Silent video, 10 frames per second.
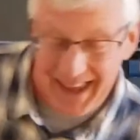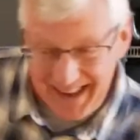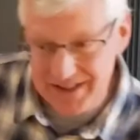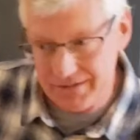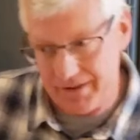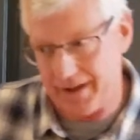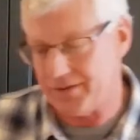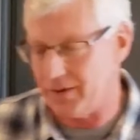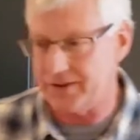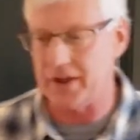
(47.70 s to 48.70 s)
X Events.
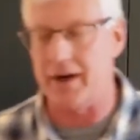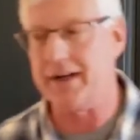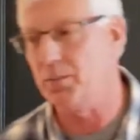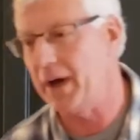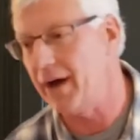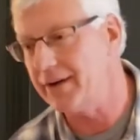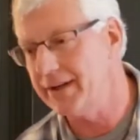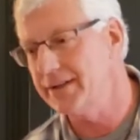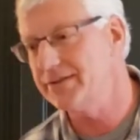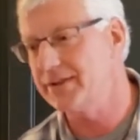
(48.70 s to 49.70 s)
What it's talking about
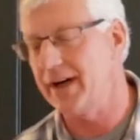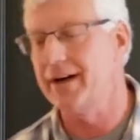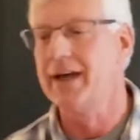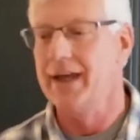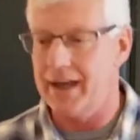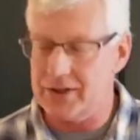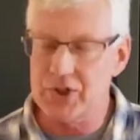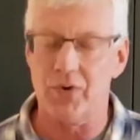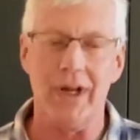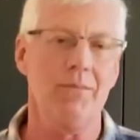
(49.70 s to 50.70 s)
is
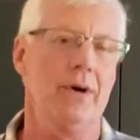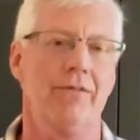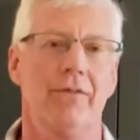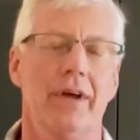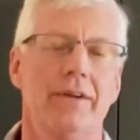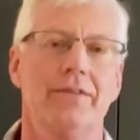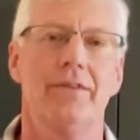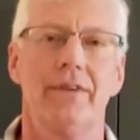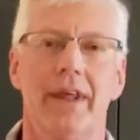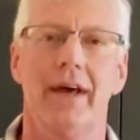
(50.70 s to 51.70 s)
extreme events
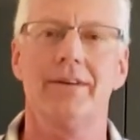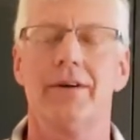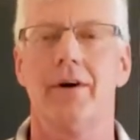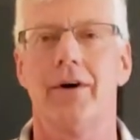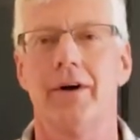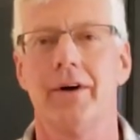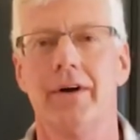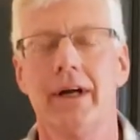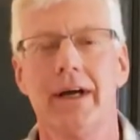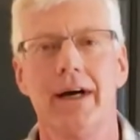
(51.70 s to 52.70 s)
that are
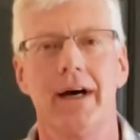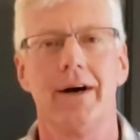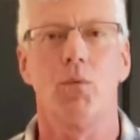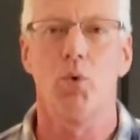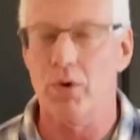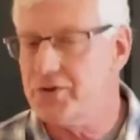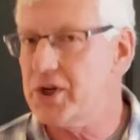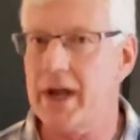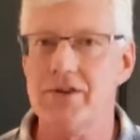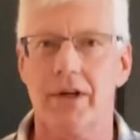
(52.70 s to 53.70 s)

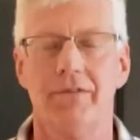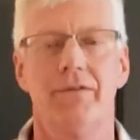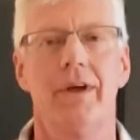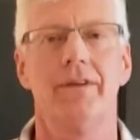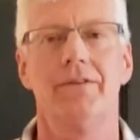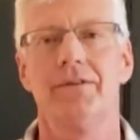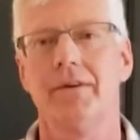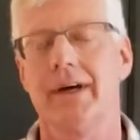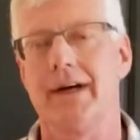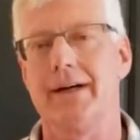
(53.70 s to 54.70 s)
world-changing events,
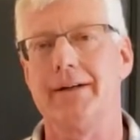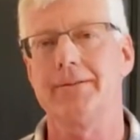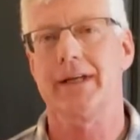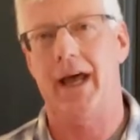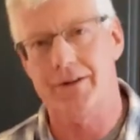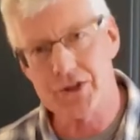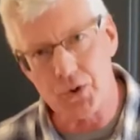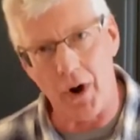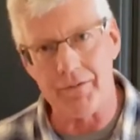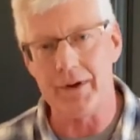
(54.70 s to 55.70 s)

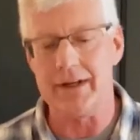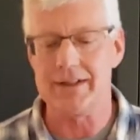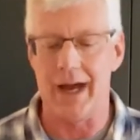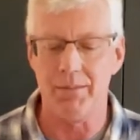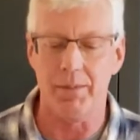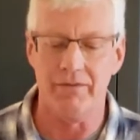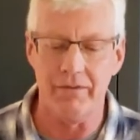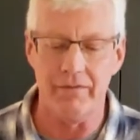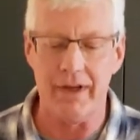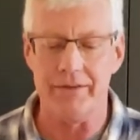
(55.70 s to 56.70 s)
catastrophic type of
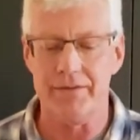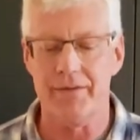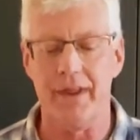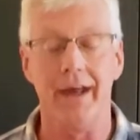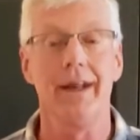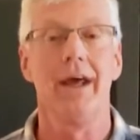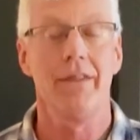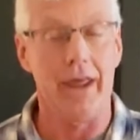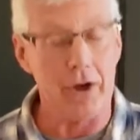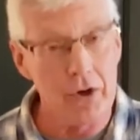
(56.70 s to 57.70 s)
events that
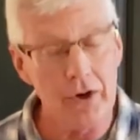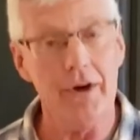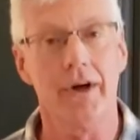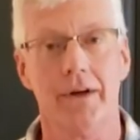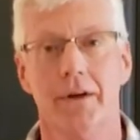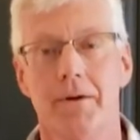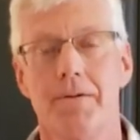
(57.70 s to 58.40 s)
could,